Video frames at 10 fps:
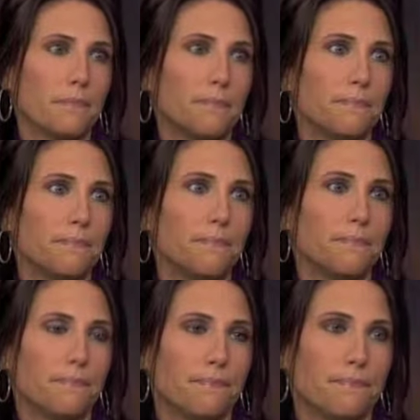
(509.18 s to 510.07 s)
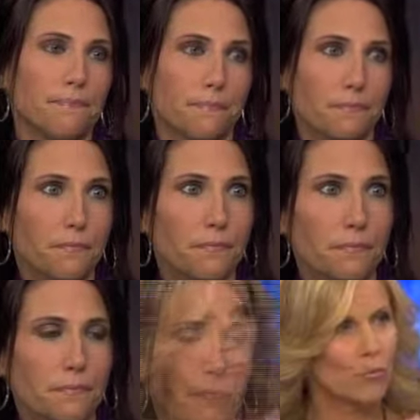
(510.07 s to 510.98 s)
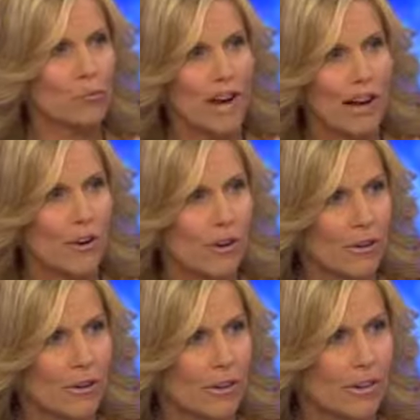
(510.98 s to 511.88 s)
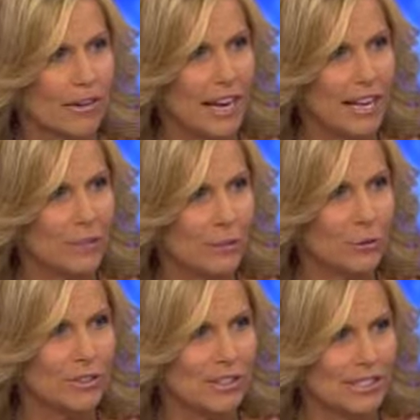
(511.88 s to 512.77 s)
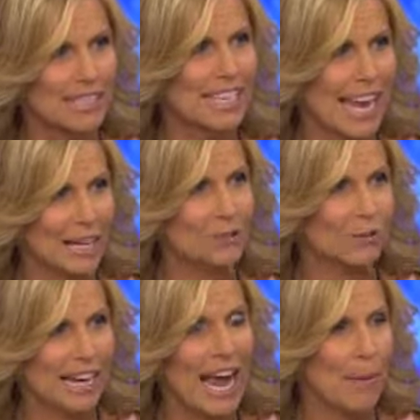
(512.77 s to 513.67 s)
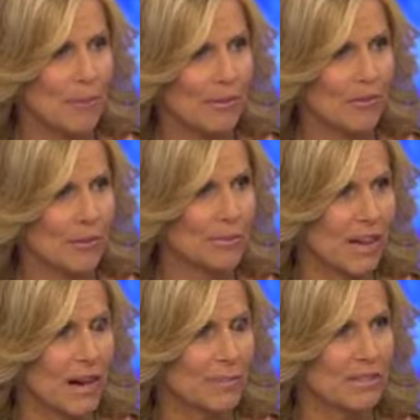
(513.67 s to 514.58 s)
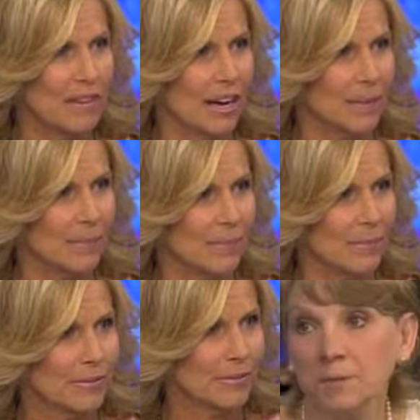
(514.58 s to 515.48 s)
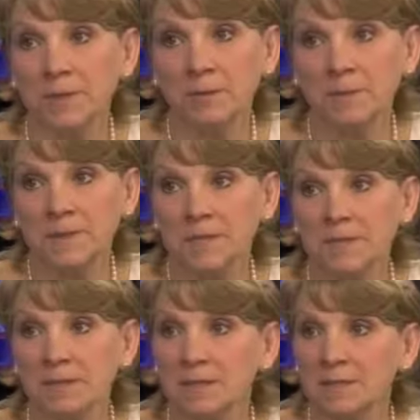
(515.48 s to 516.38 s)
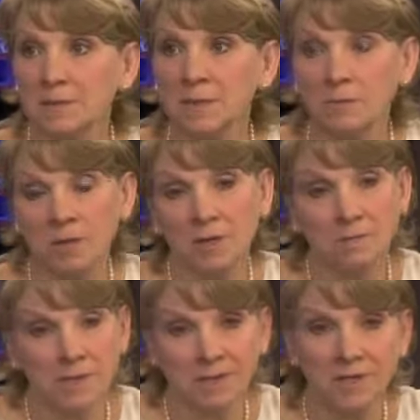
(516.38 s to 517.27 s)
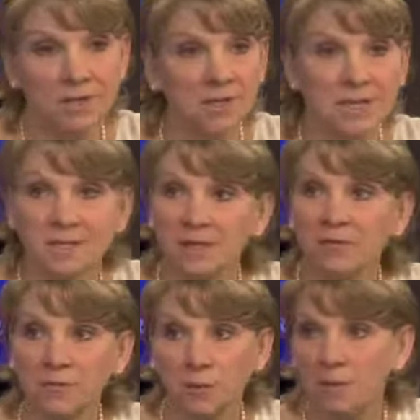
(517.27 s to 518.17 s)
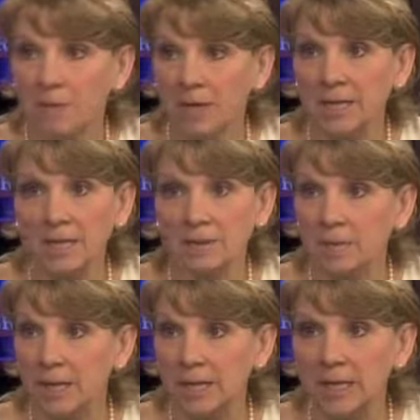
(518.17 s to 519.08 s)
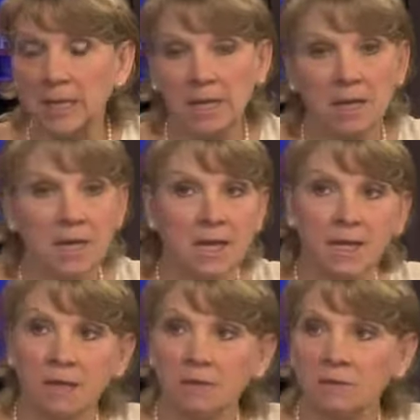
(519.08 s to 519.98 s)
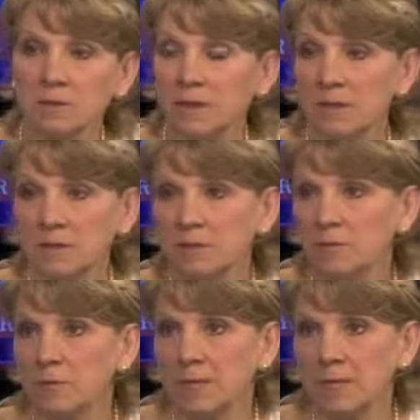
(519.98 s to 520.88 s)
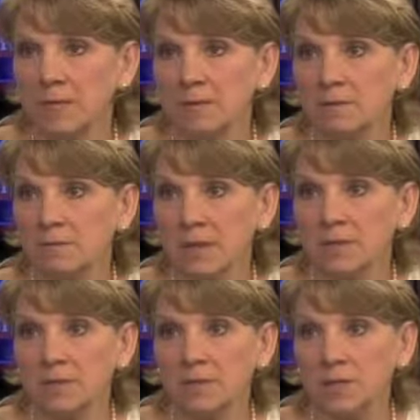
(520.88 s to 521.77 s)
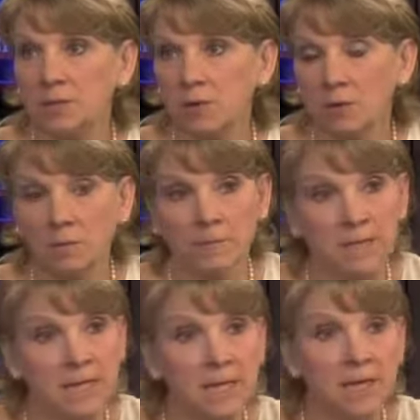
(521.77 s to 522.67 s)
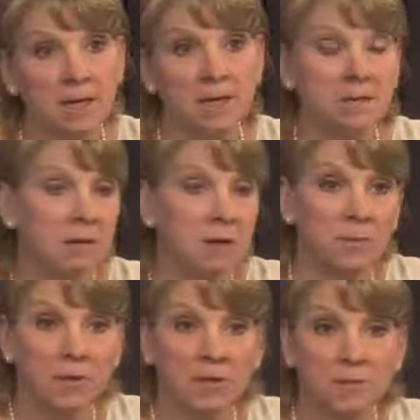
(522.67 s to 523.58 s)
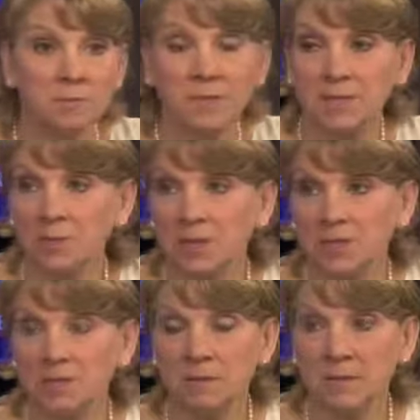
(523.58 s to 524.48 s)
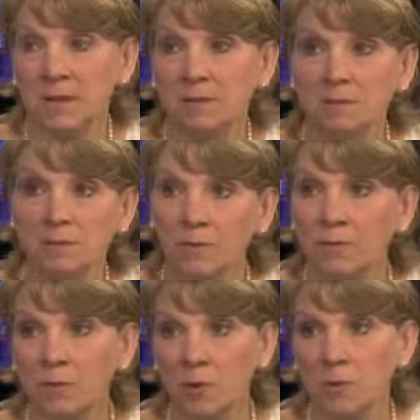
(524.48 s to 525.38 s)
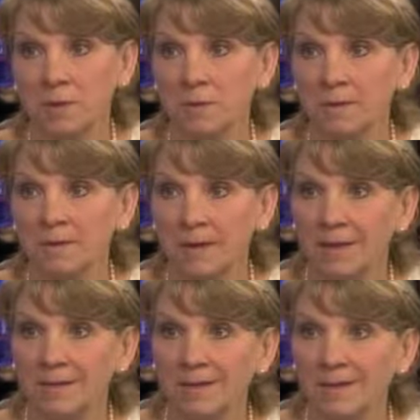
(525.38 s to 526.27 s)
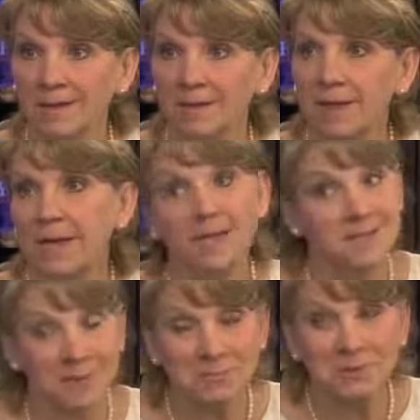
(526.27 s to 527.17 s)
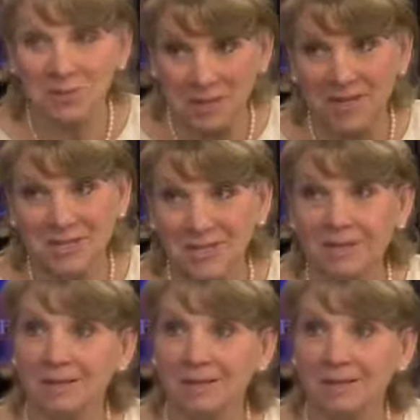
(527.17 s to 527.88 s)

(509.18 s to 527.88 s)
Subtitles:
So is this the rare occasion, or does this actually happen from time to time? It's rare, but it's a known complication. It's a foreign body in the body, and there's lots of different ways that infections can occur, but it's a complication we tell patients about, and although you don't want to be that exceptional patient,